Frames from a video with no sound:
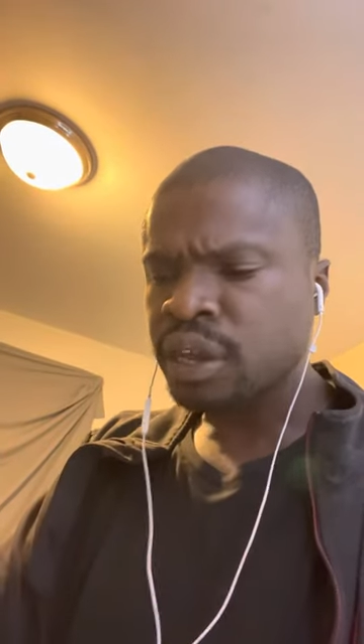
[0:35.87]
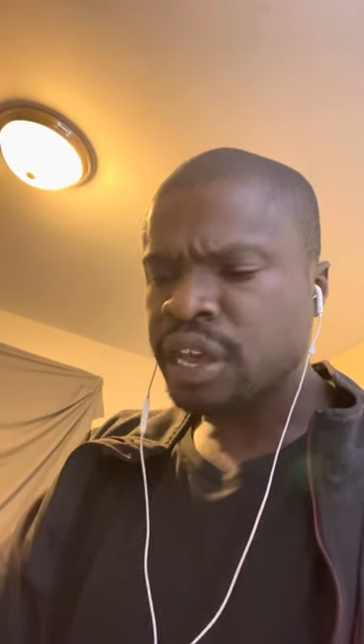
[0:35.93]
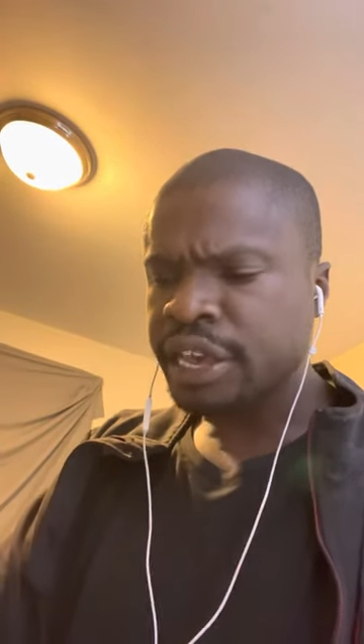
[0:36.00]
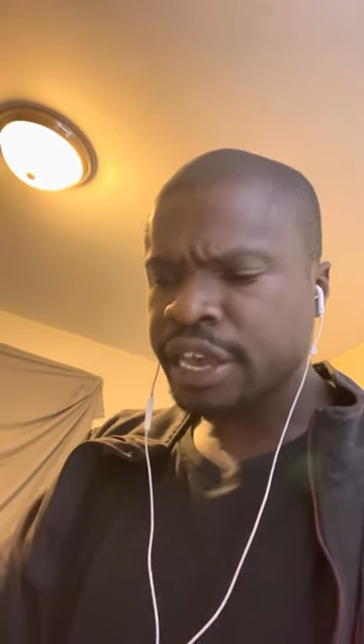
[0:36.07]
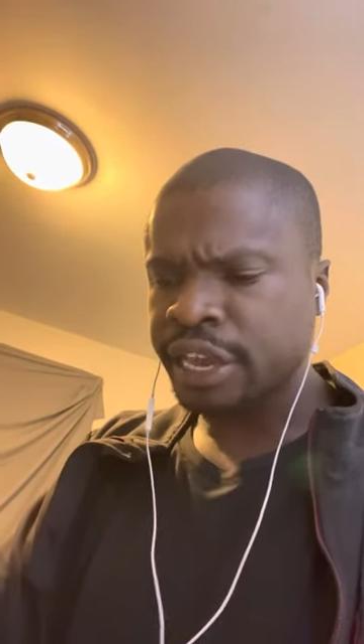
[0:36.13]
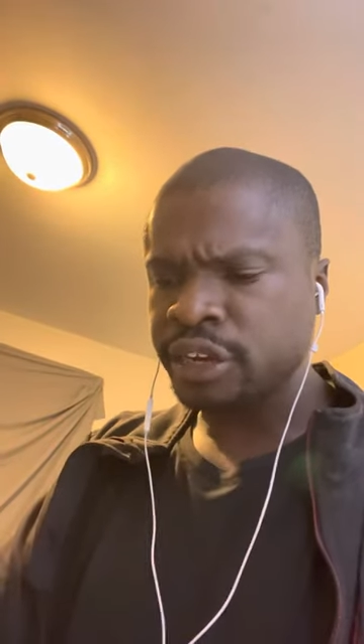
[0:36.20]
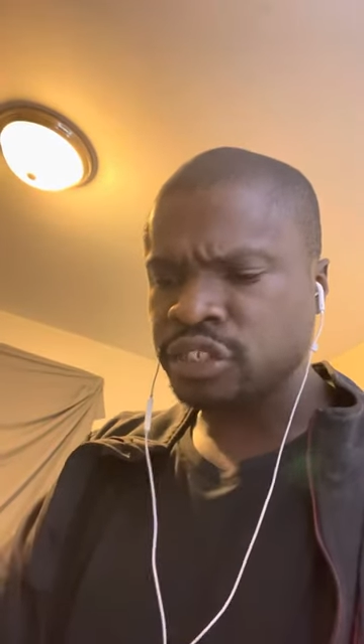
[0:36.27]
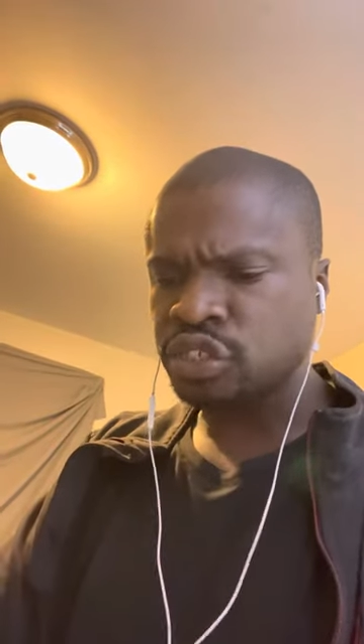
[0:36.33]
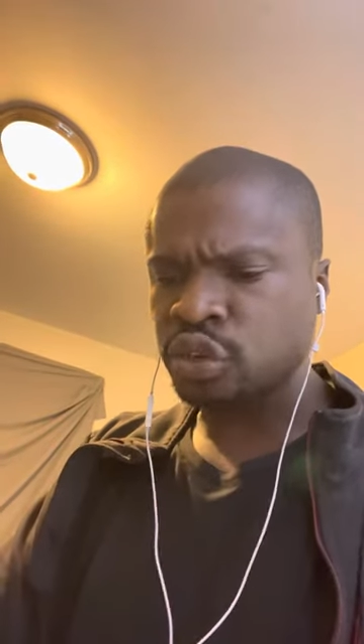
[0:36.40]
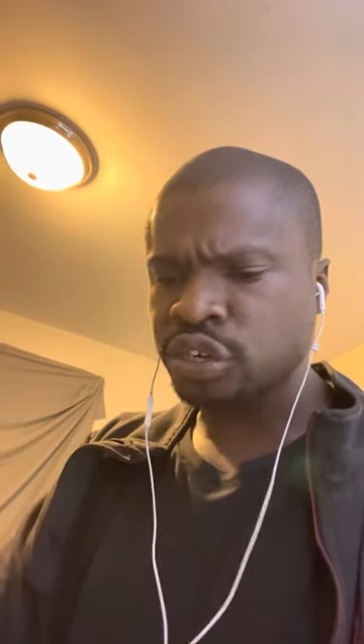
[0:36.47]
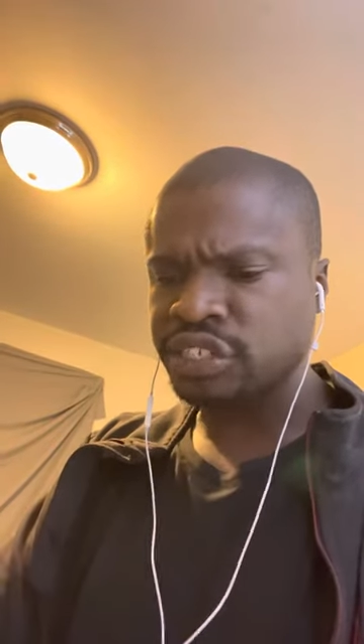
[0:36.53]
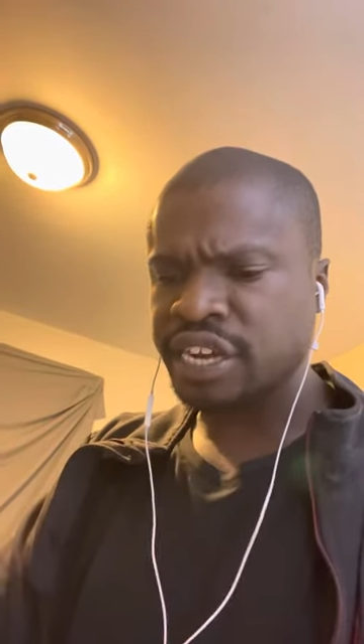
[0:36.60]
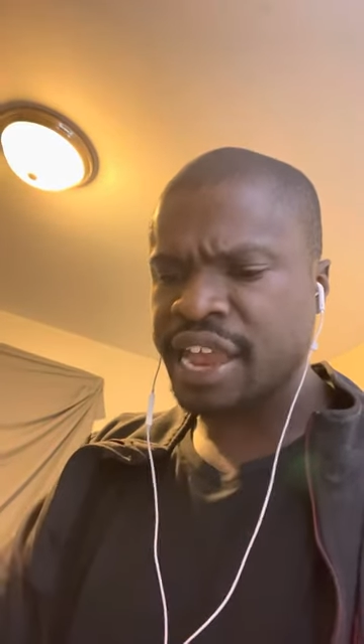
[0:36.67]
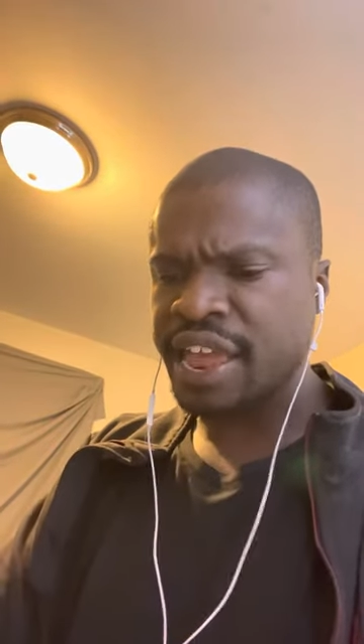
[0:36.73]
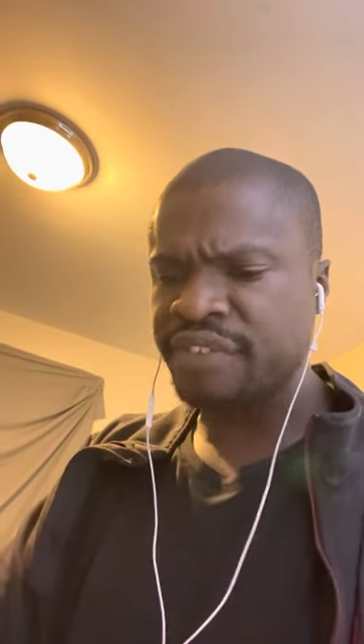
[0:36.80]
Curious
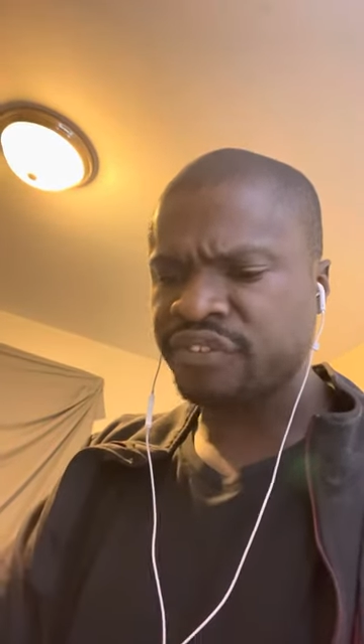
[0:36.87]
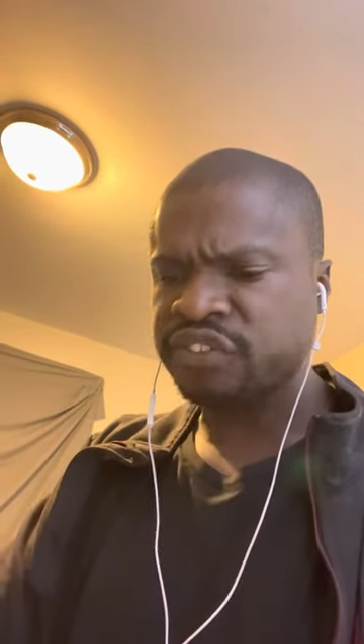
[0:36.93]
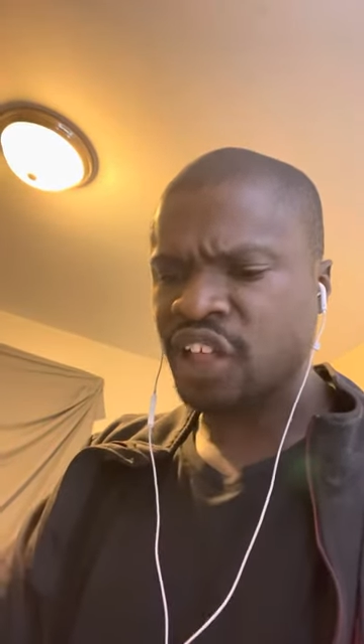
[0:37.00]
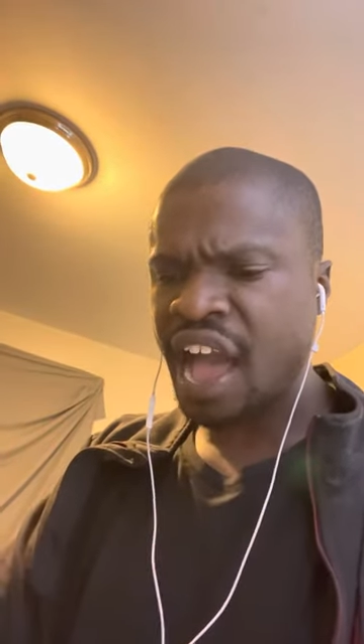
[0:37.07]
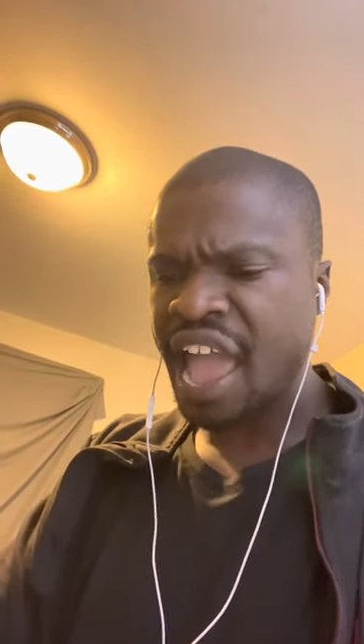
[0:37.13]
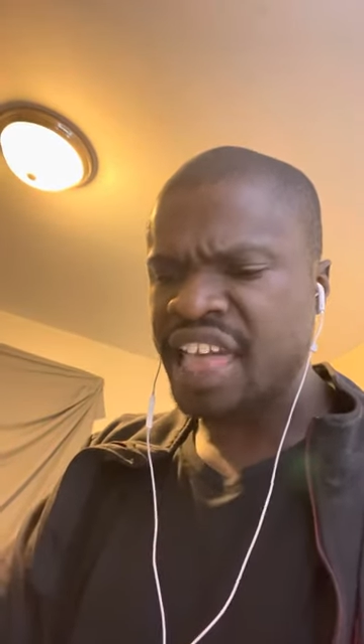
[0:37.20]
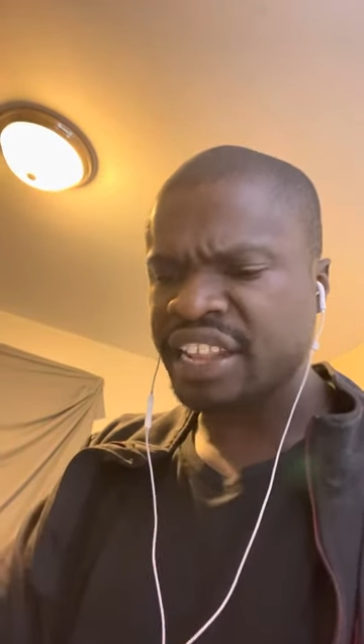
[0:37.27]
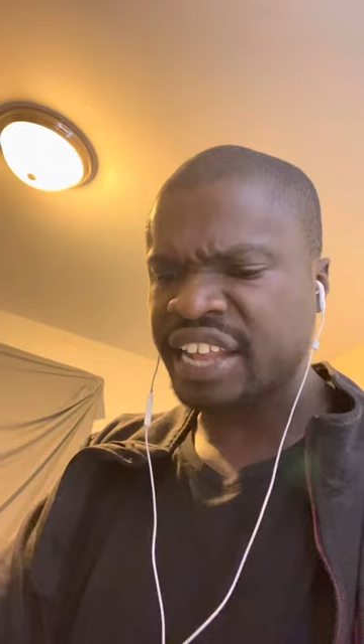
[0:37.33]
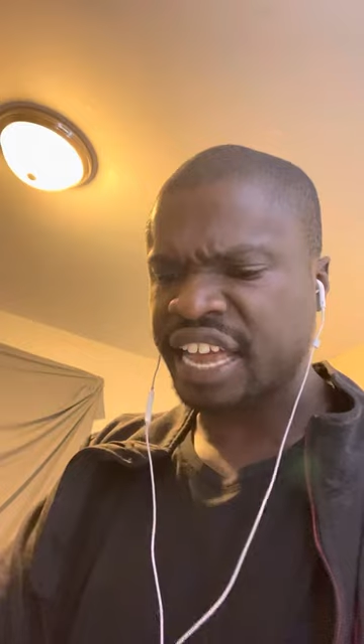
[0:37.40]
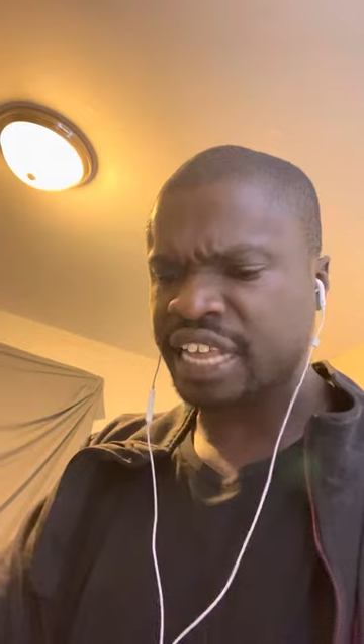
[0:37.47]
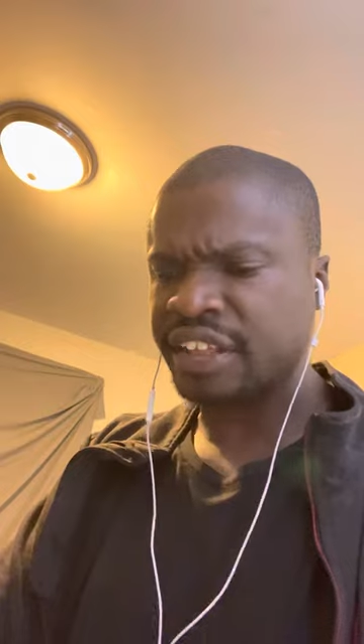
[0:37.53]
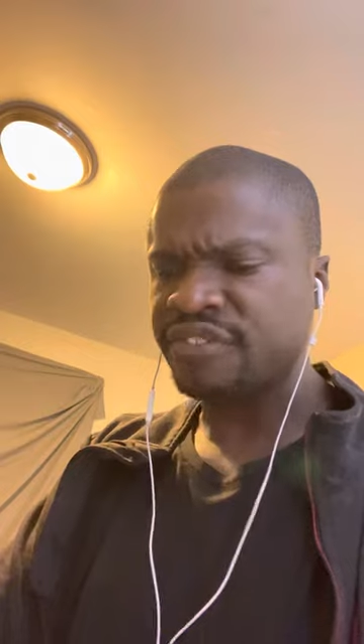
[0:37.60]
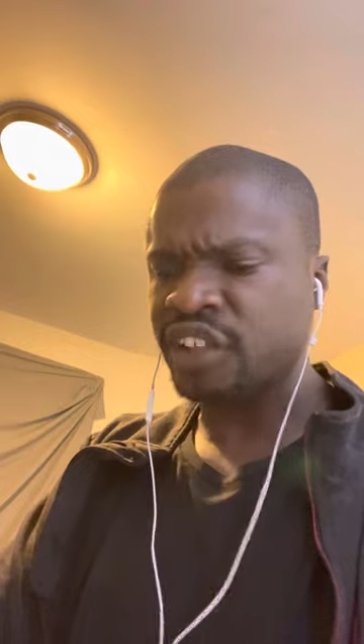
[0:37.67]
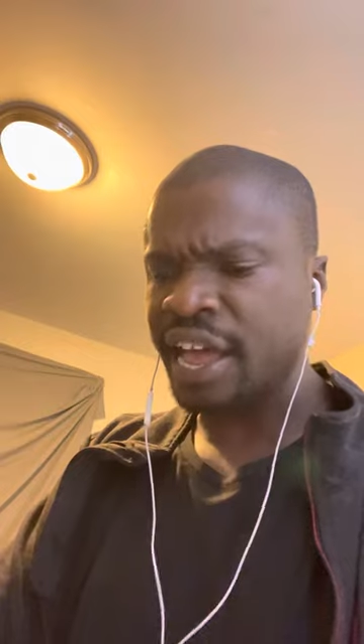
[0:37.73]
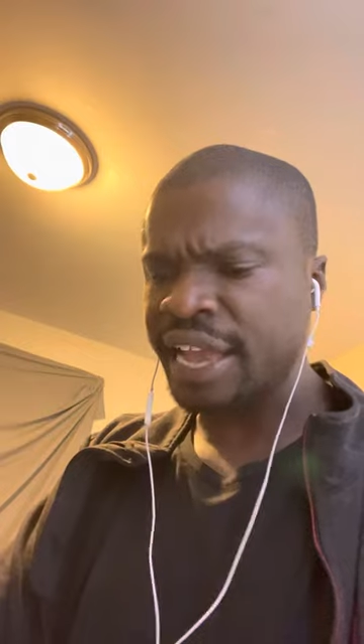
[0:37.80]
Georgia can fly
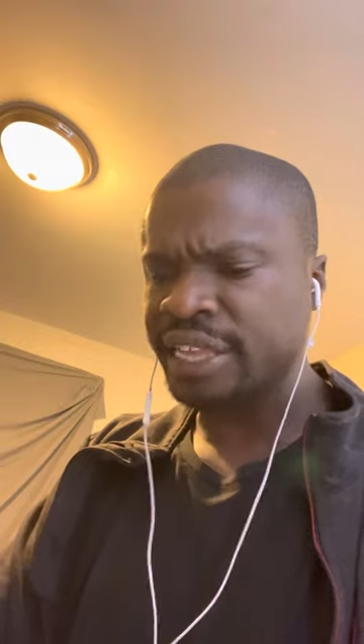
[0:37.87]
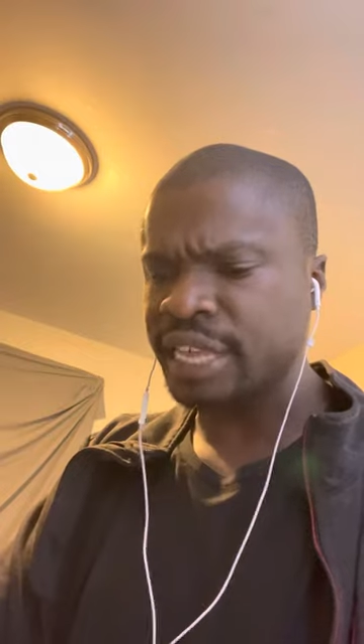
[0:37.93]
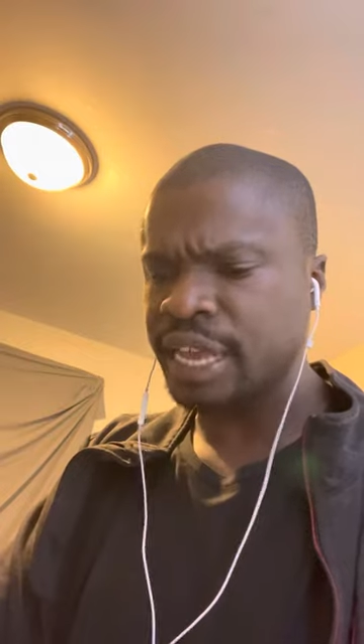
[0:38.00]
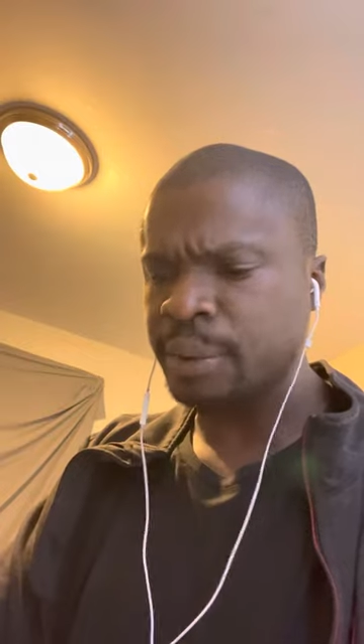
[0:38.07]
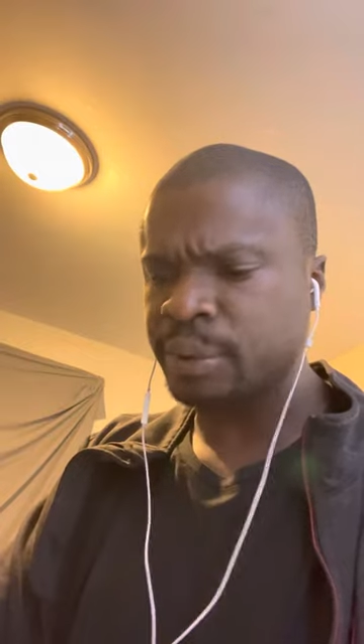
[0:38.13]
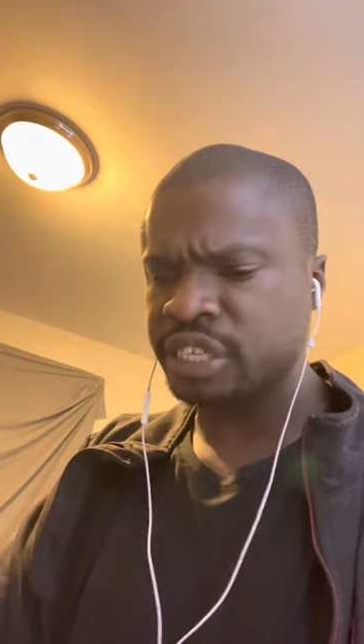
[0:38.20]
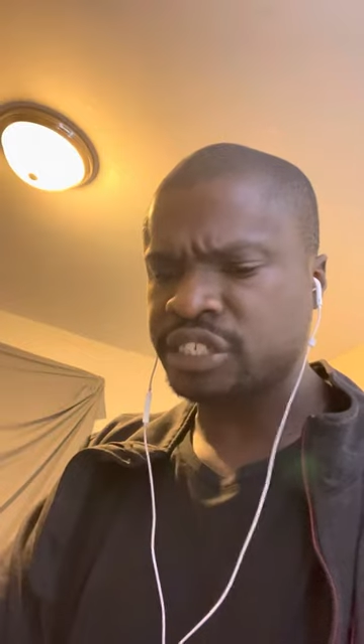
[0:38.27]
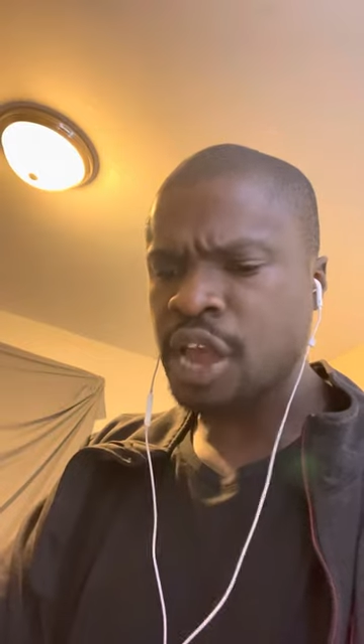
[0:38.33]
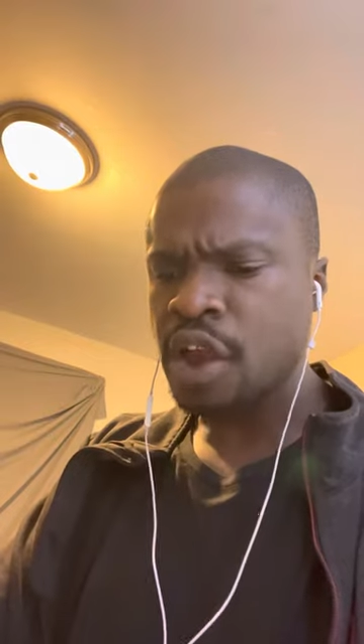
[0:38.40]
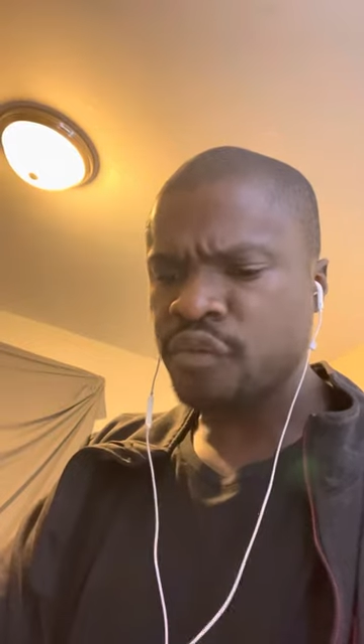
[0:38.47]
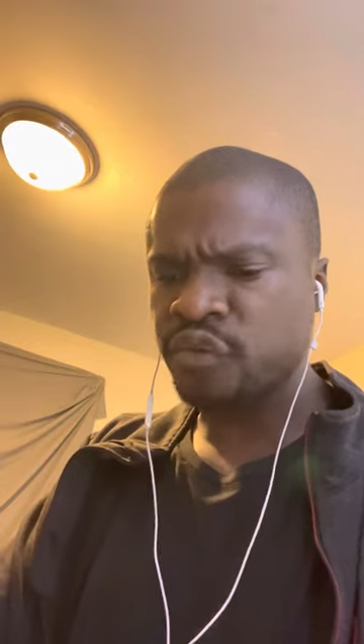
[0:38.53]
like flying lemurs